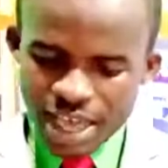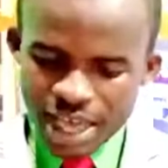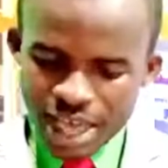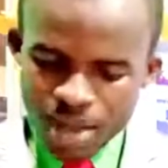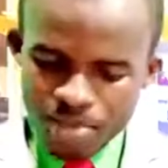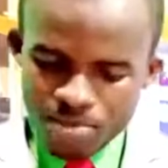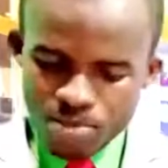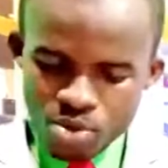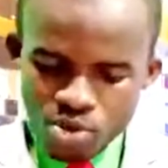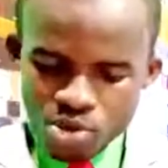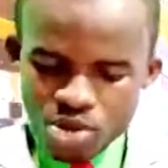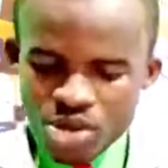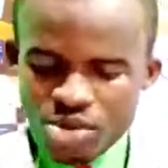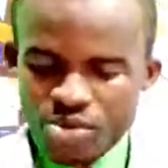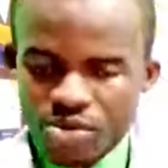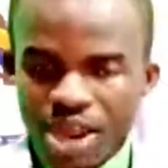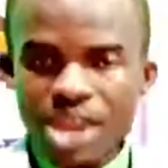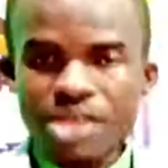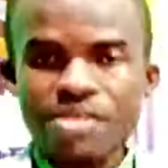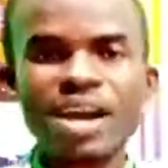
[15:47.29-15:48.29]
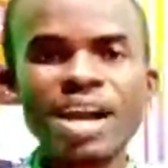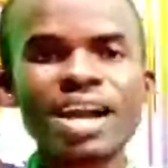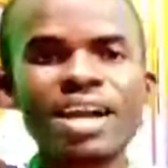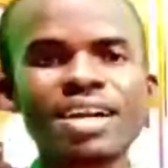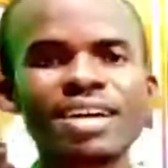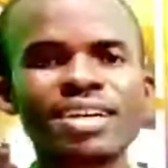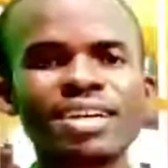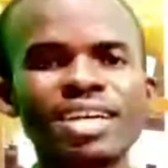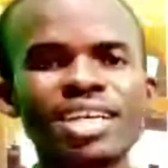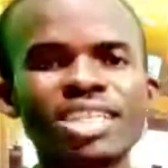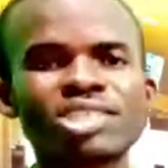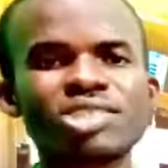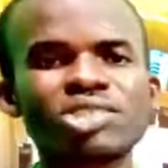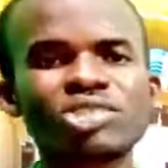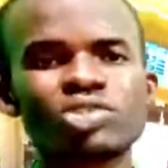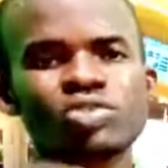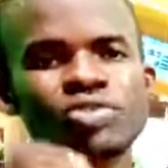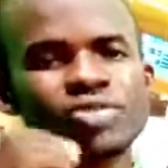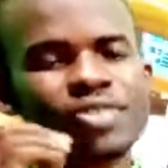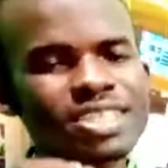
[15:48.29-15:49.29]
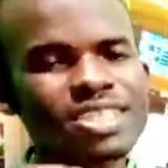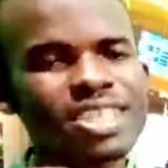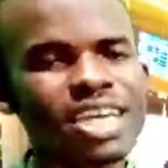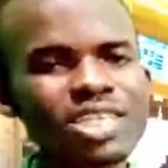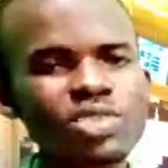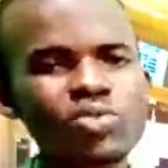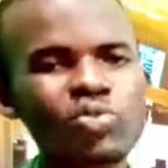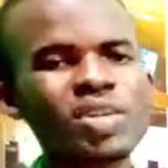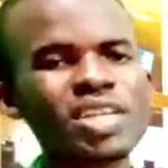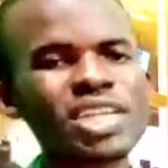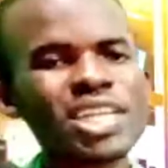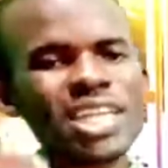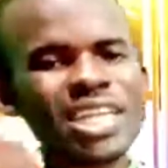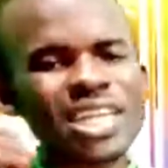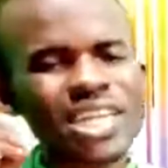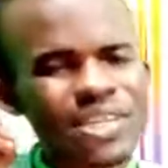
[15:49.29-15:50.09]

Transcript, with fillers: Abu Huraira is treated with